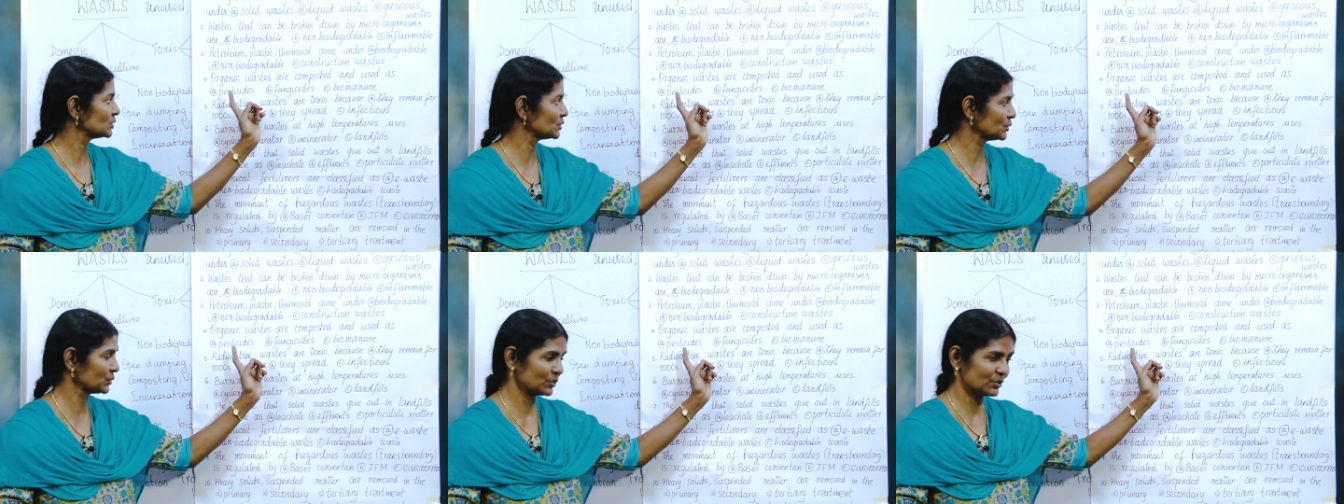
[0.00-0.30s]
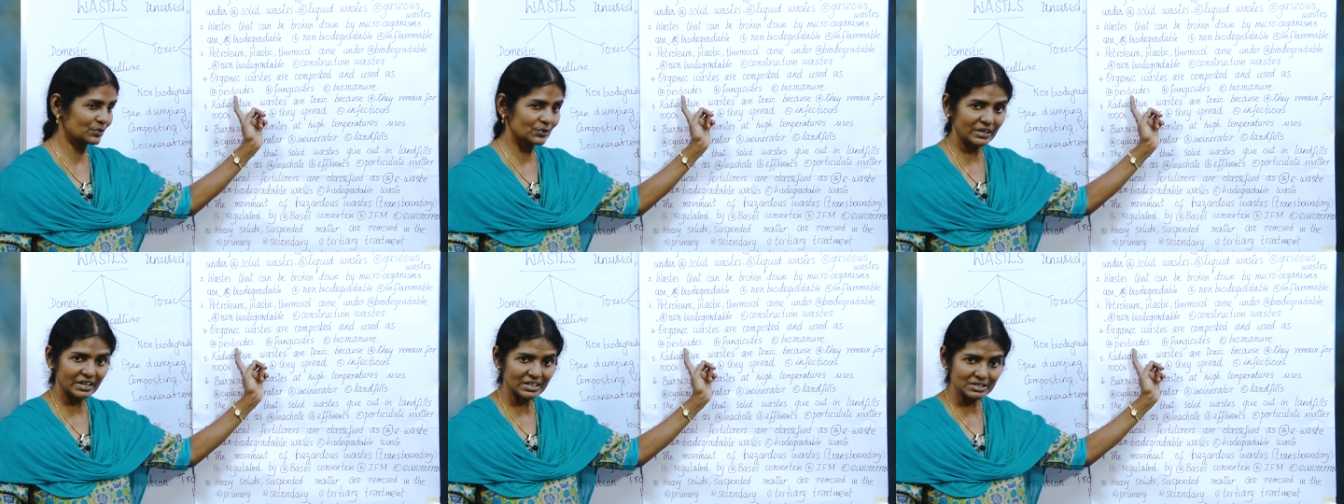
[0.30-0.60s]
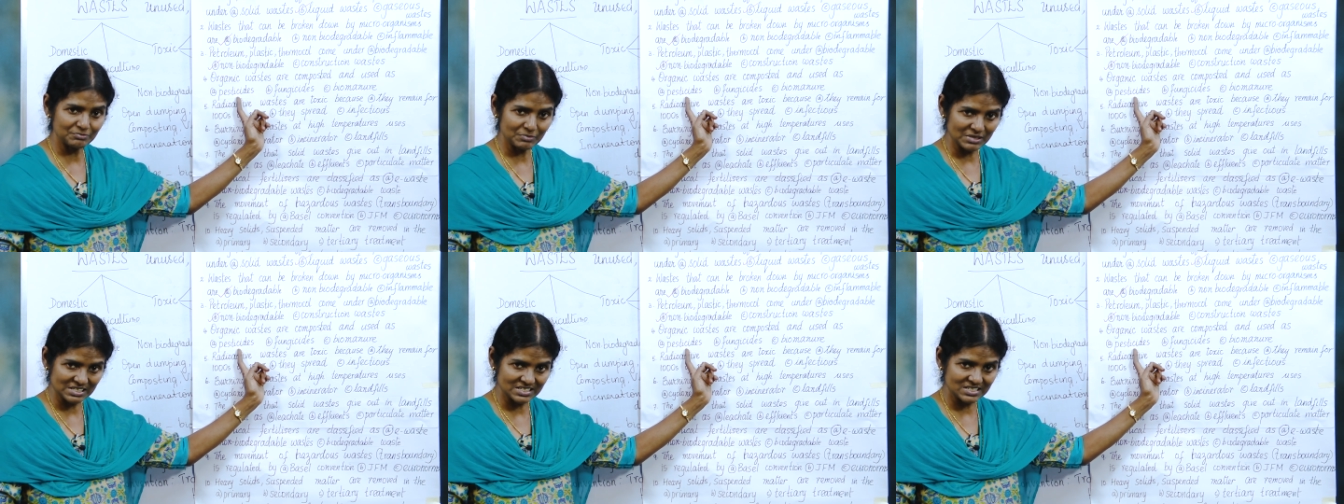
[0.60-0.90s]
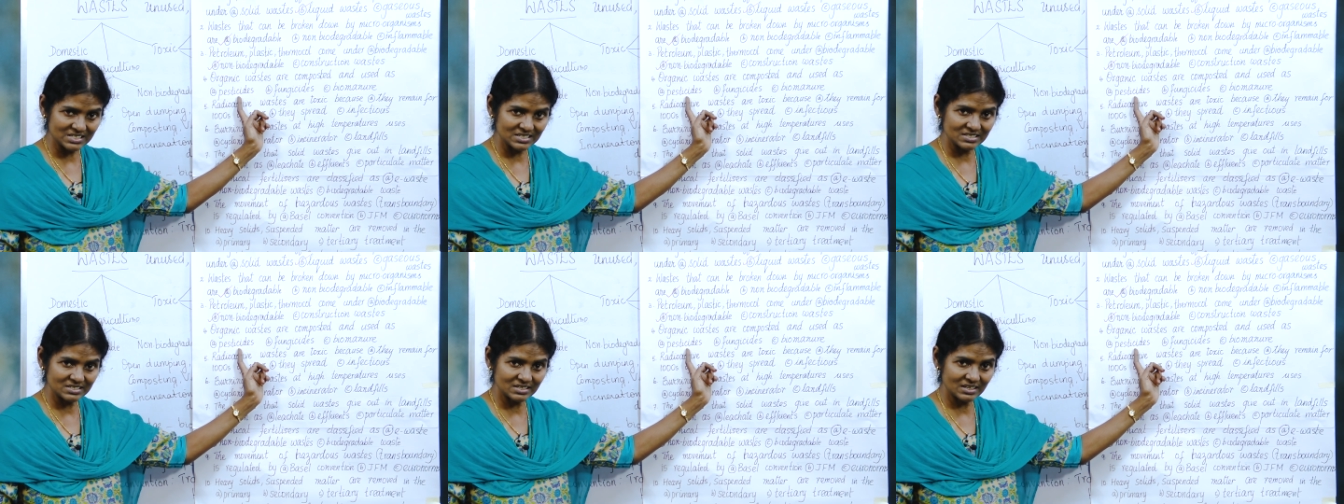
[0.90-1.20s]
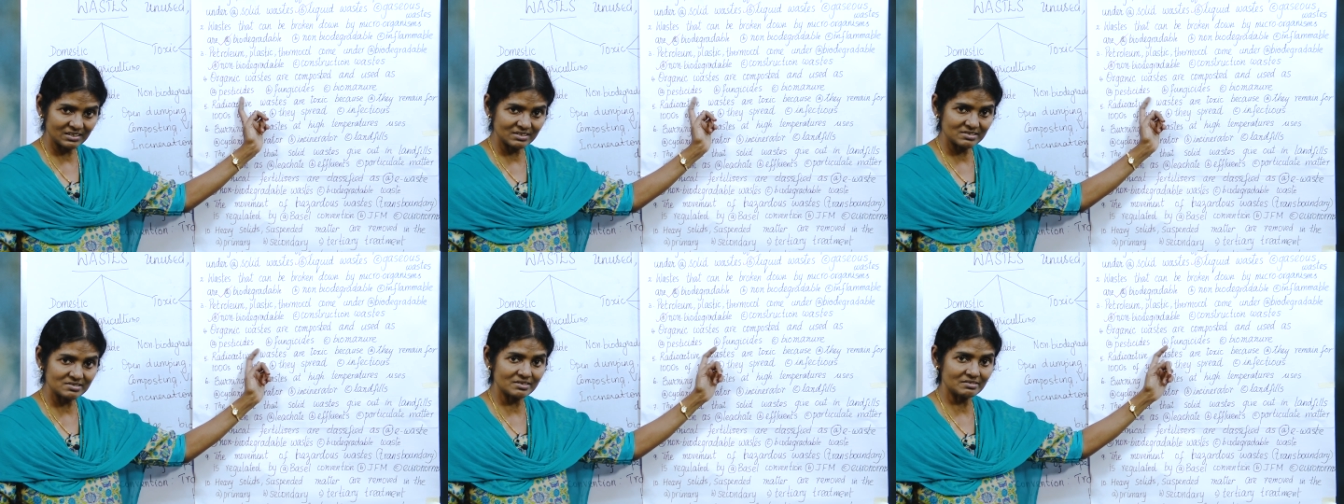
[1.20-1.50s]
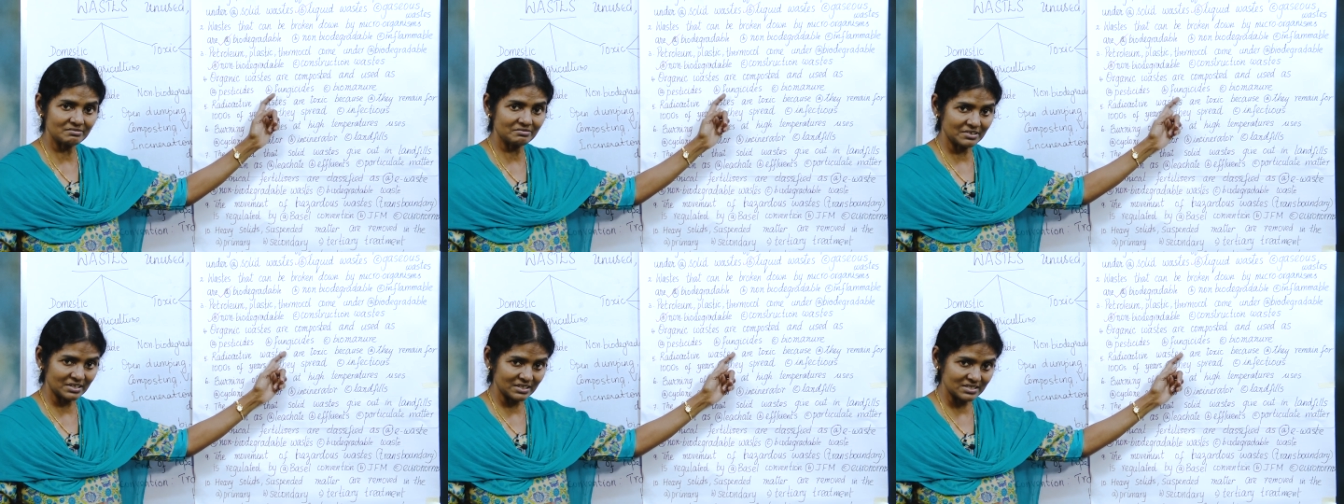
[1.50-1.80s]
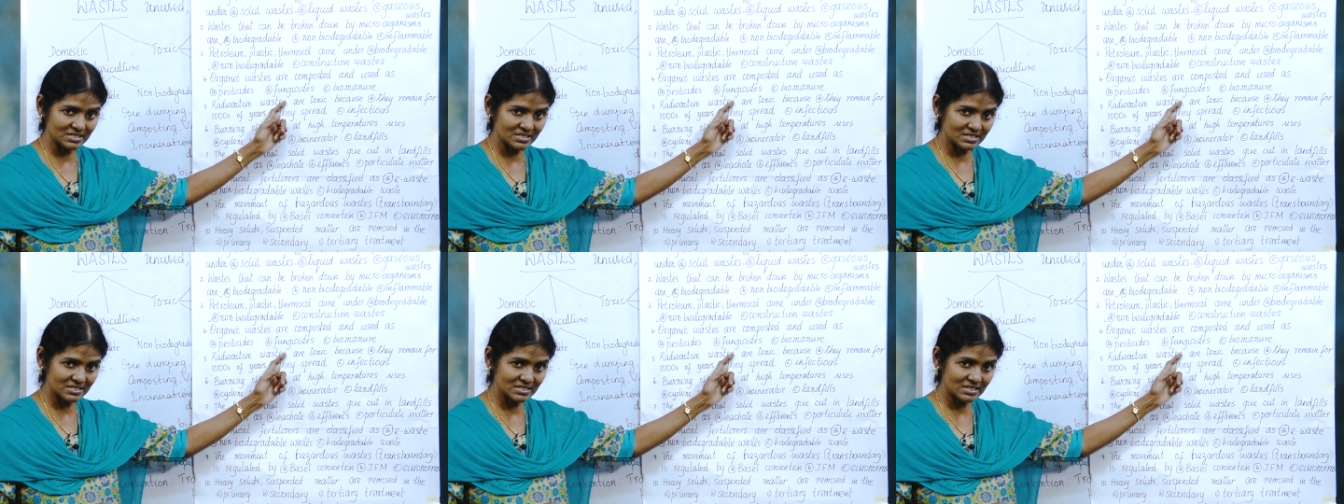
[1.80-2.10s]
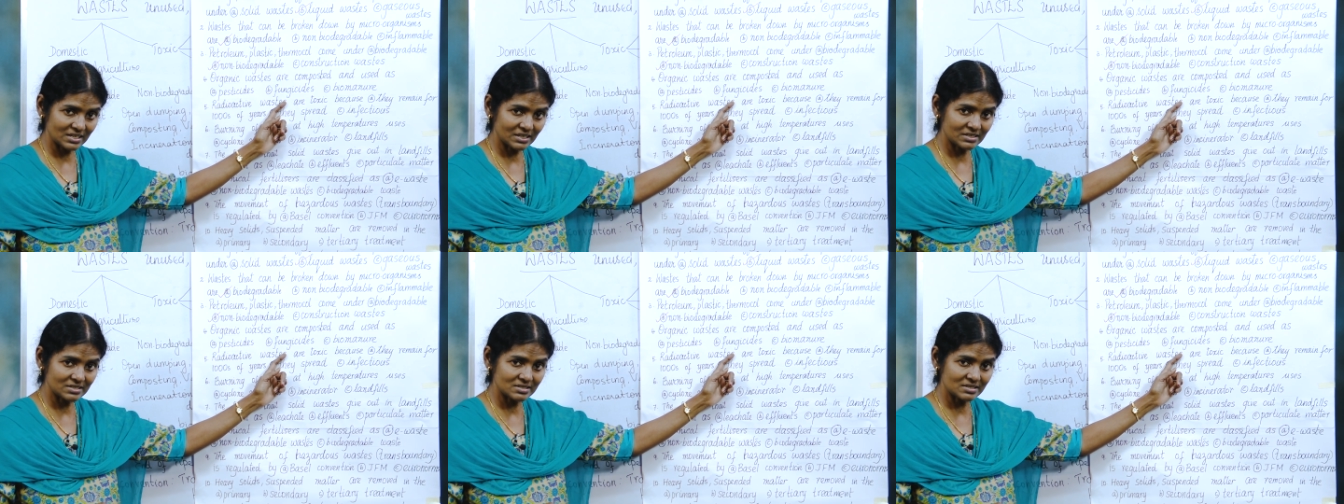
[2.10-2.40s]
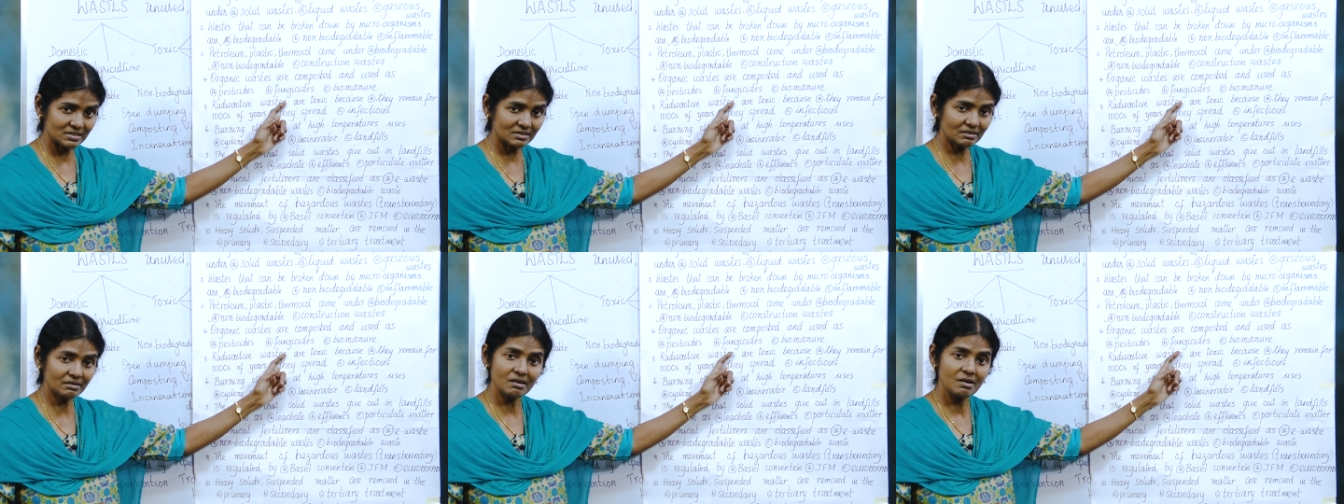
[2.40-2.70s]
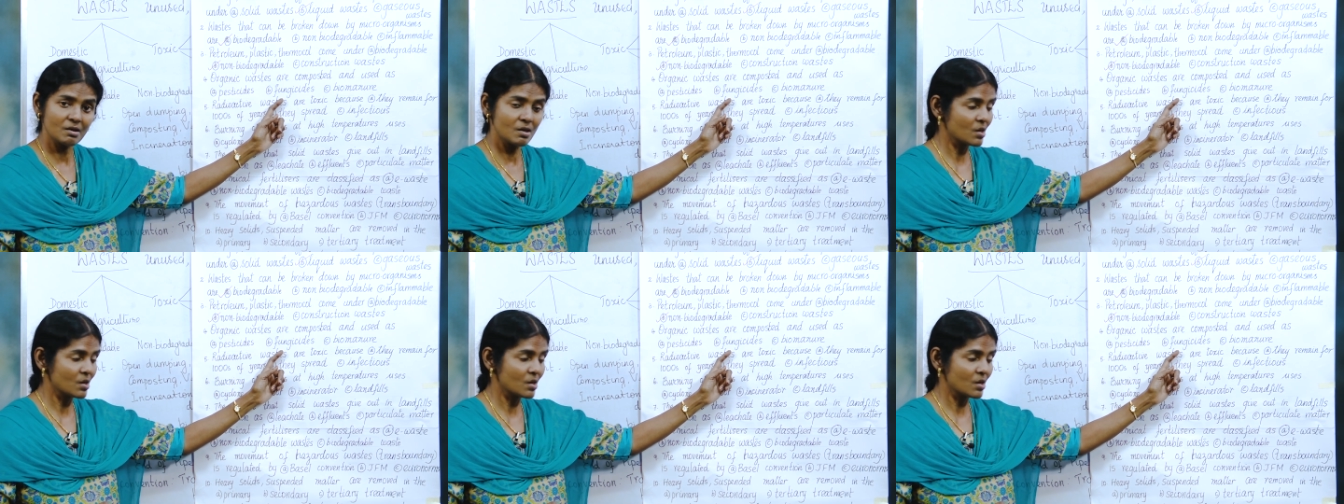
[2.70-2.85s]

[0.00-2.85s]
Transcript: do you get pesticides or fungicides here?